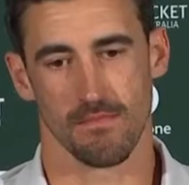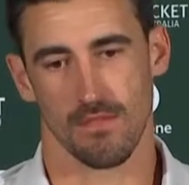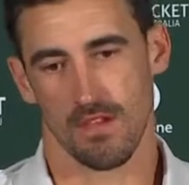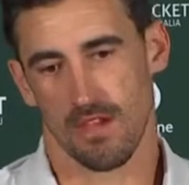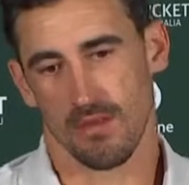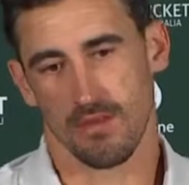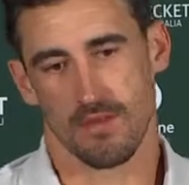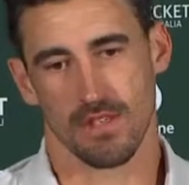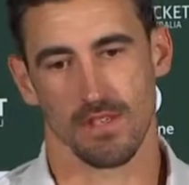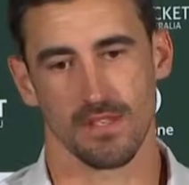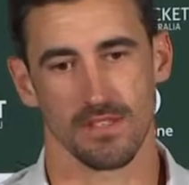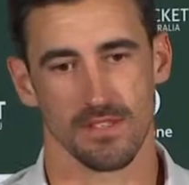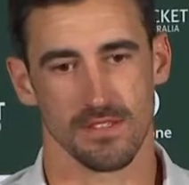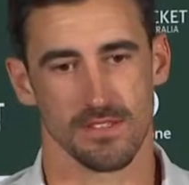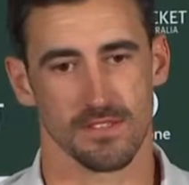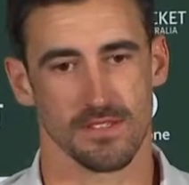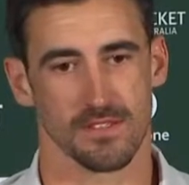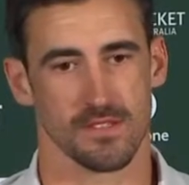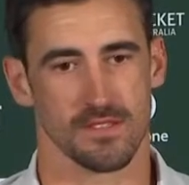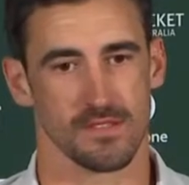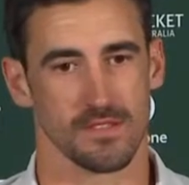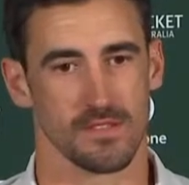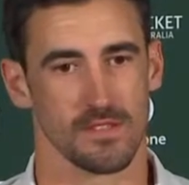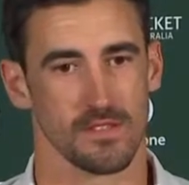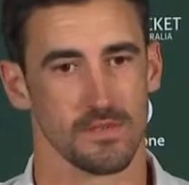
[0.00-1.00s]
mean,
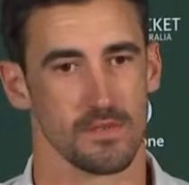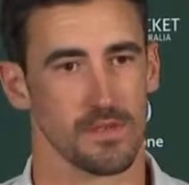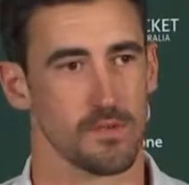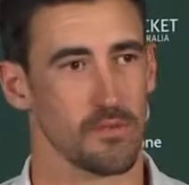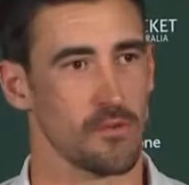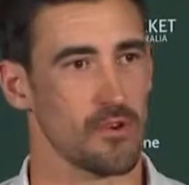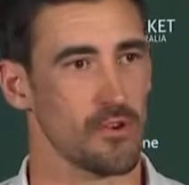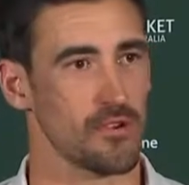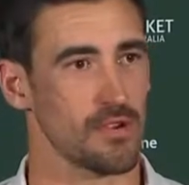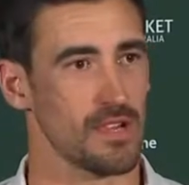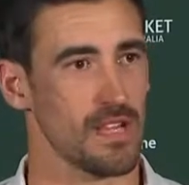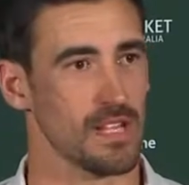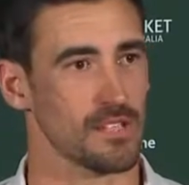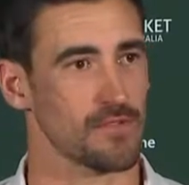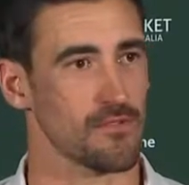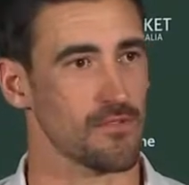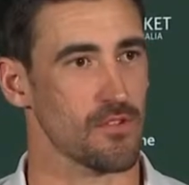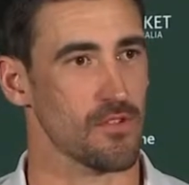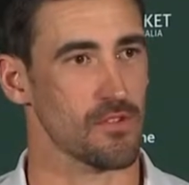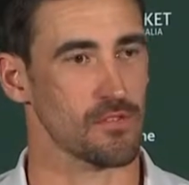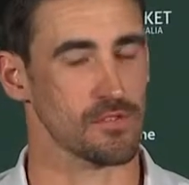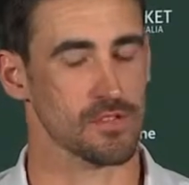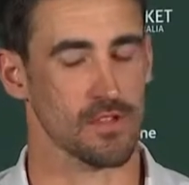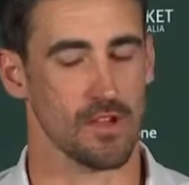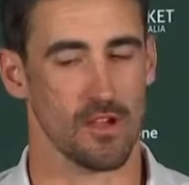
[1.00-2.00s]
he's been world class for a
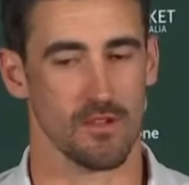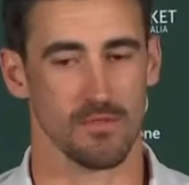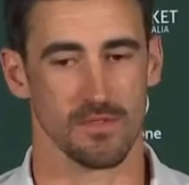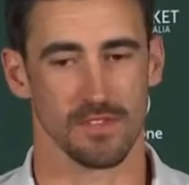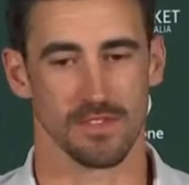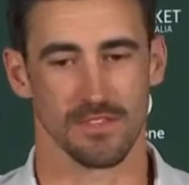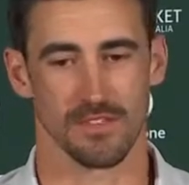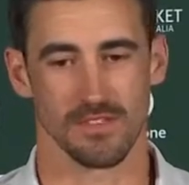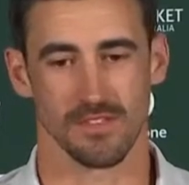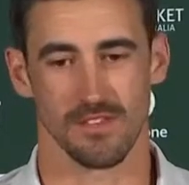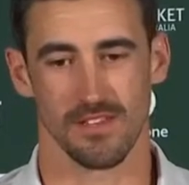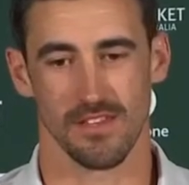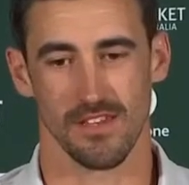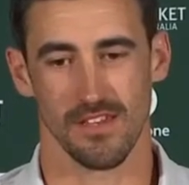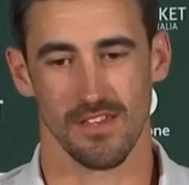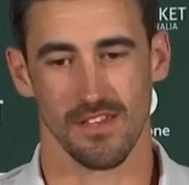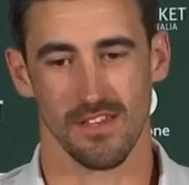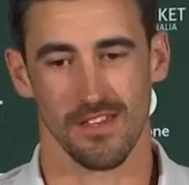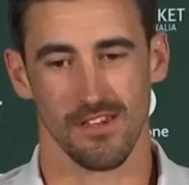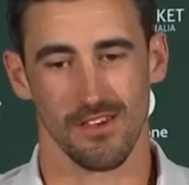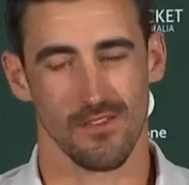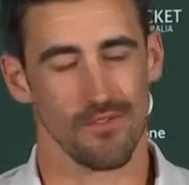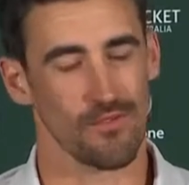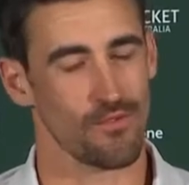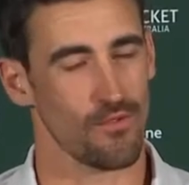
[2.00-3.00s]
long time. He's
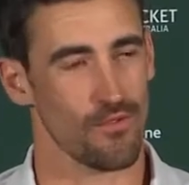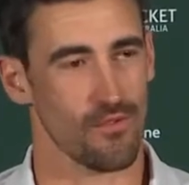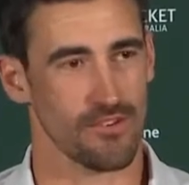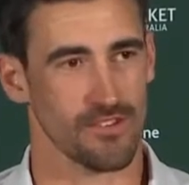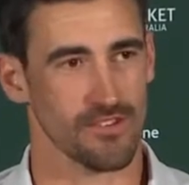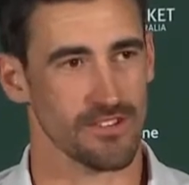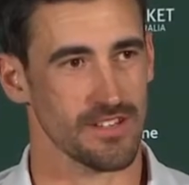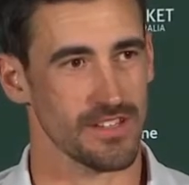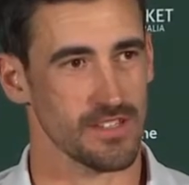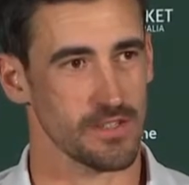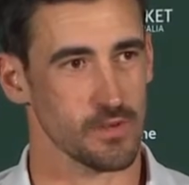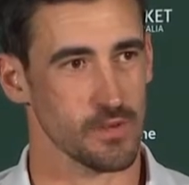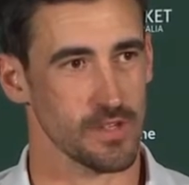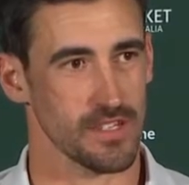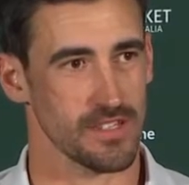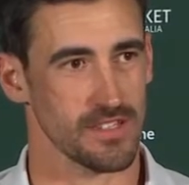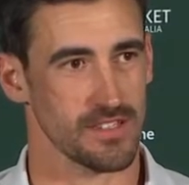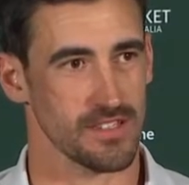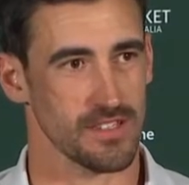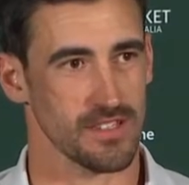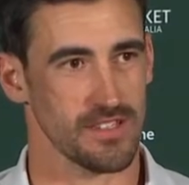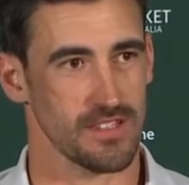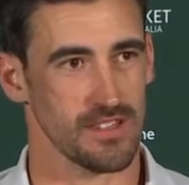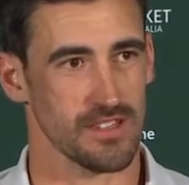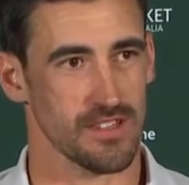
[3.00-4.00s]
400 test wickets.
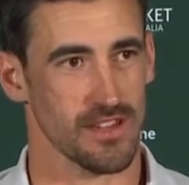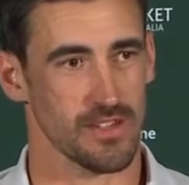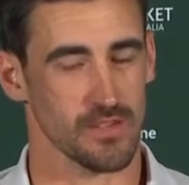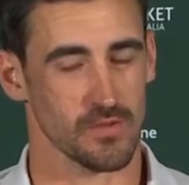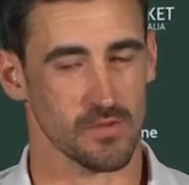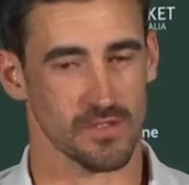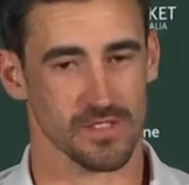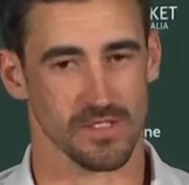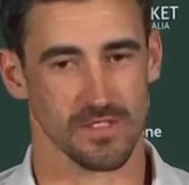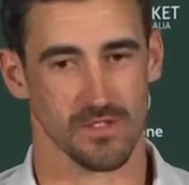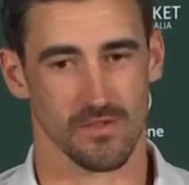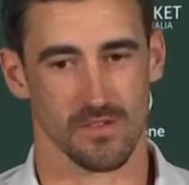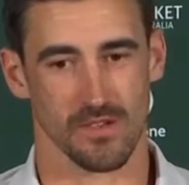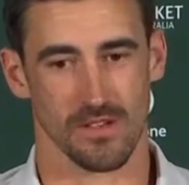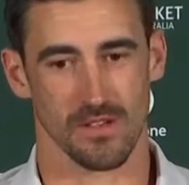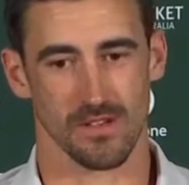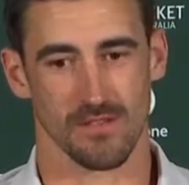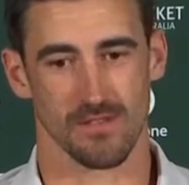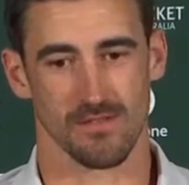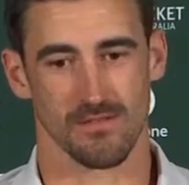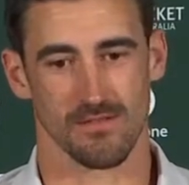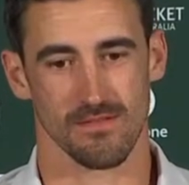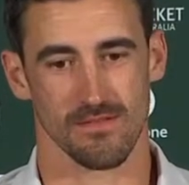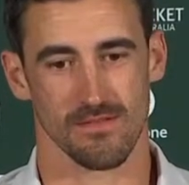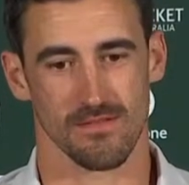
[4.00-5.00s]
He knows what he's doing,
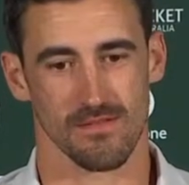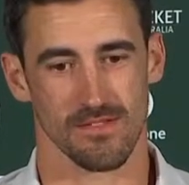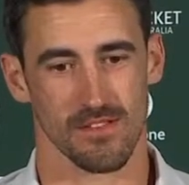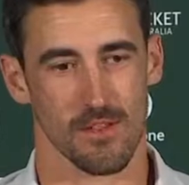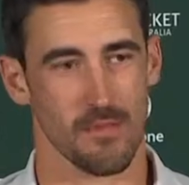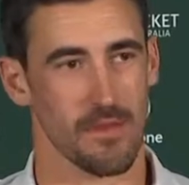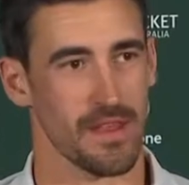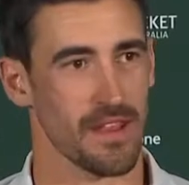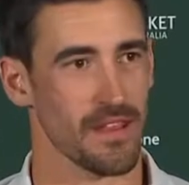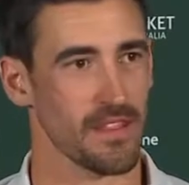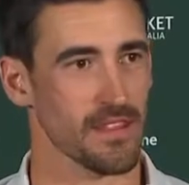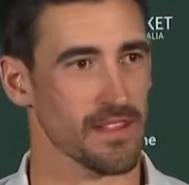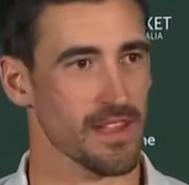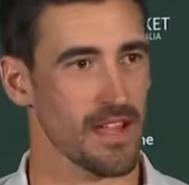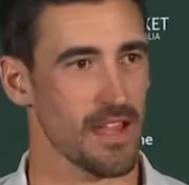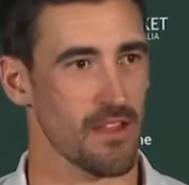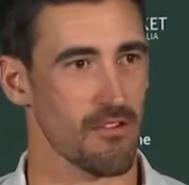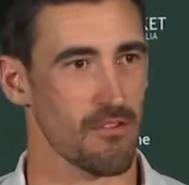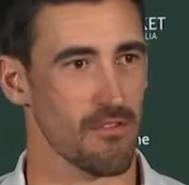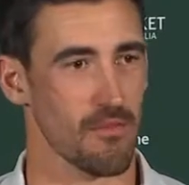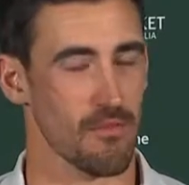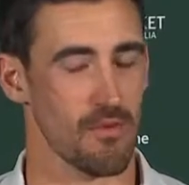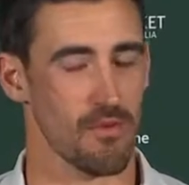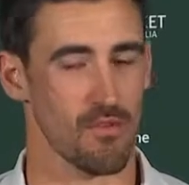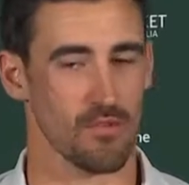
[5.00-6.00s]
no matter the colour
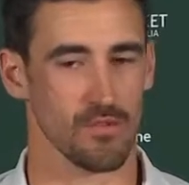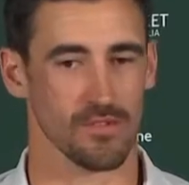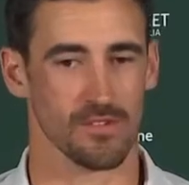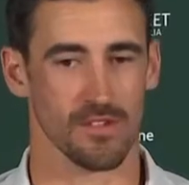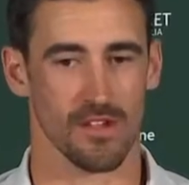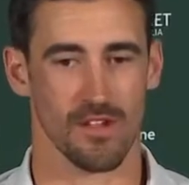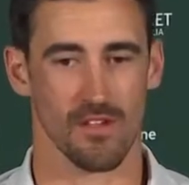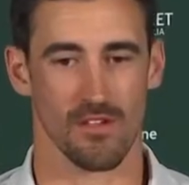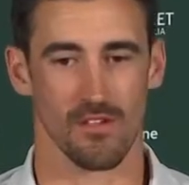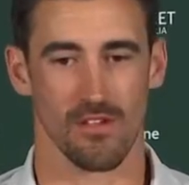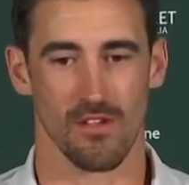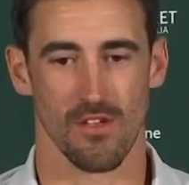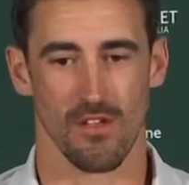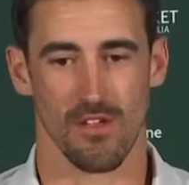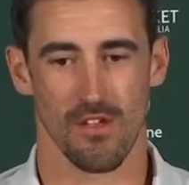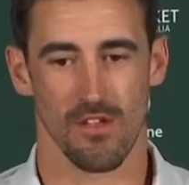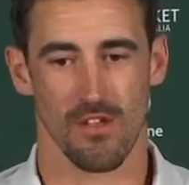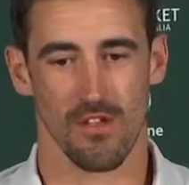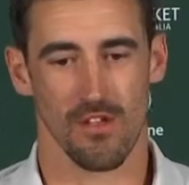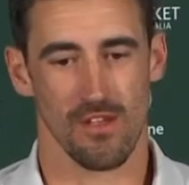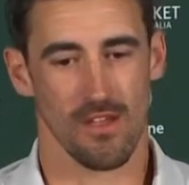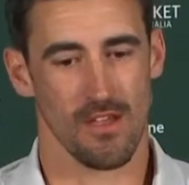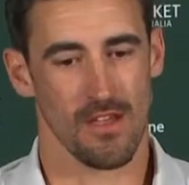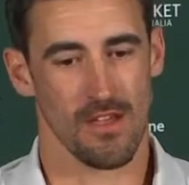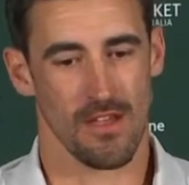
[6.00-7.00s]
of the ball. So
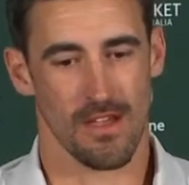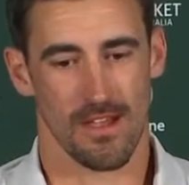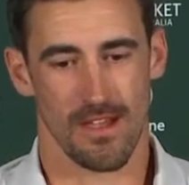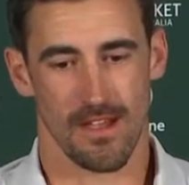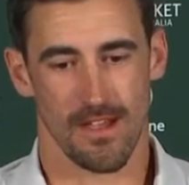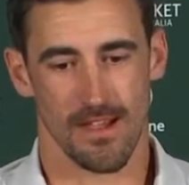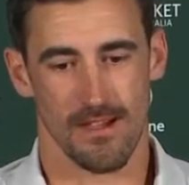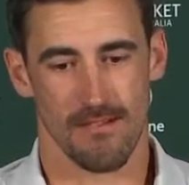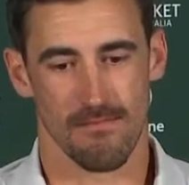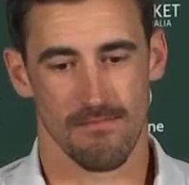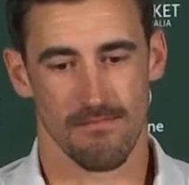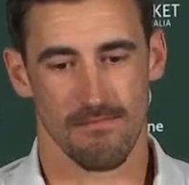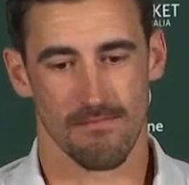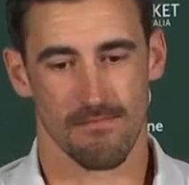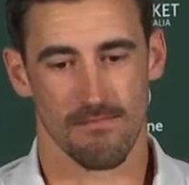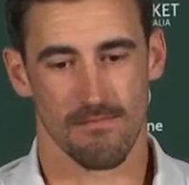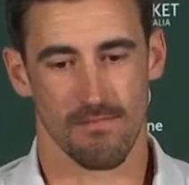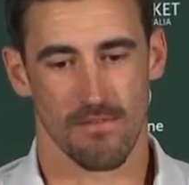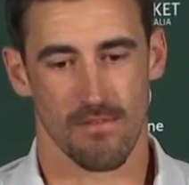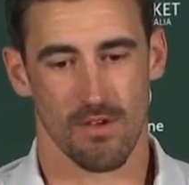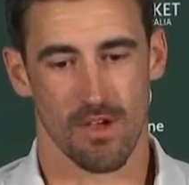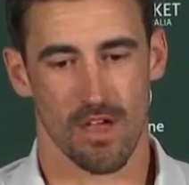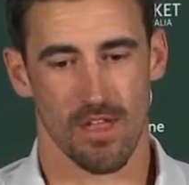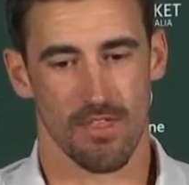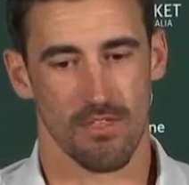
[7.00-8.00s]

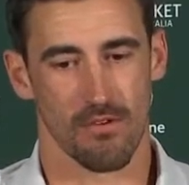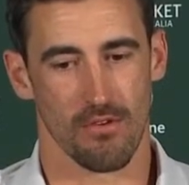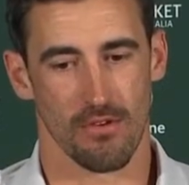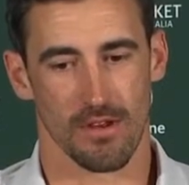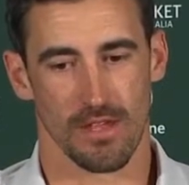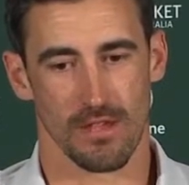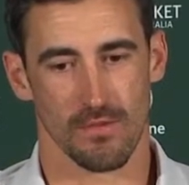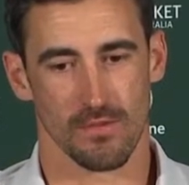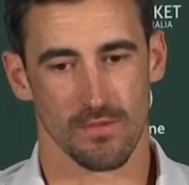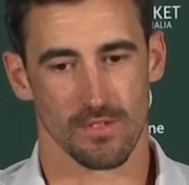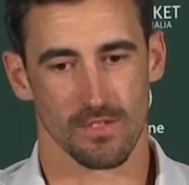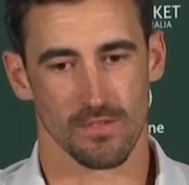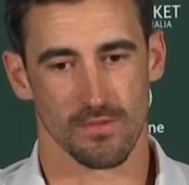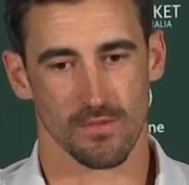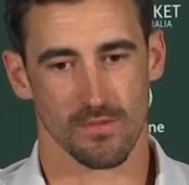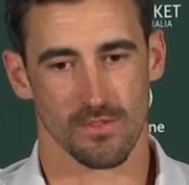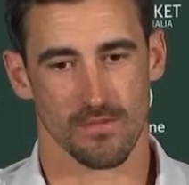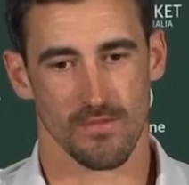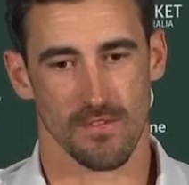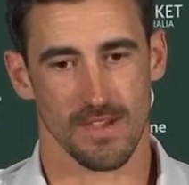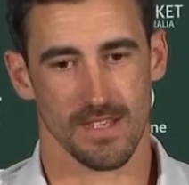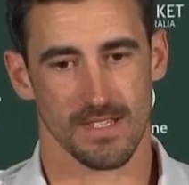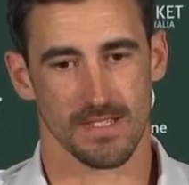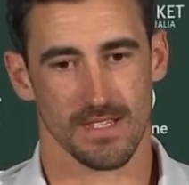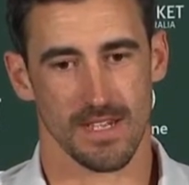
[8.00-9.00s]
I thought he was
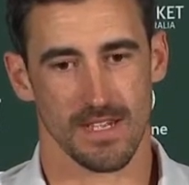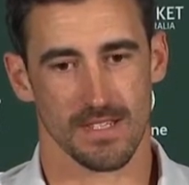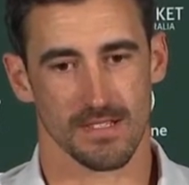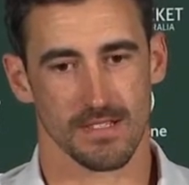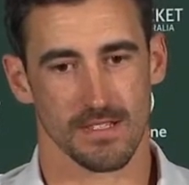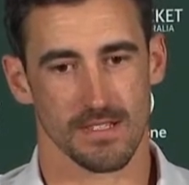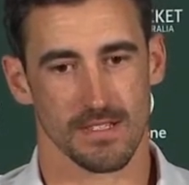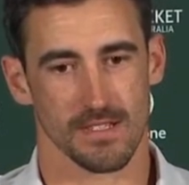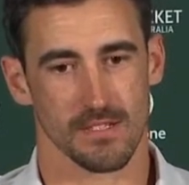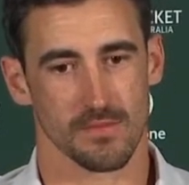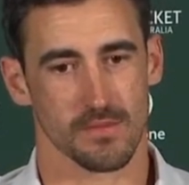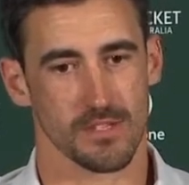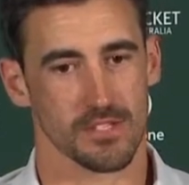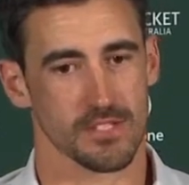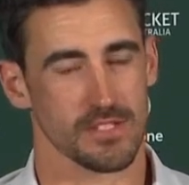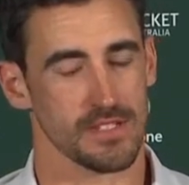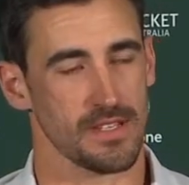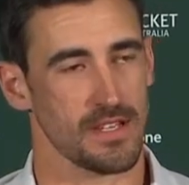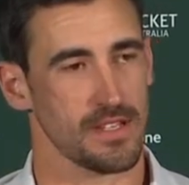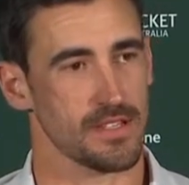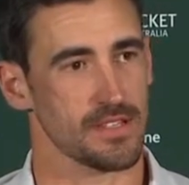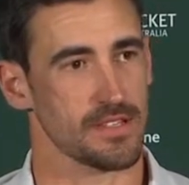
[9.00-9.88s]
fantastic, especially in that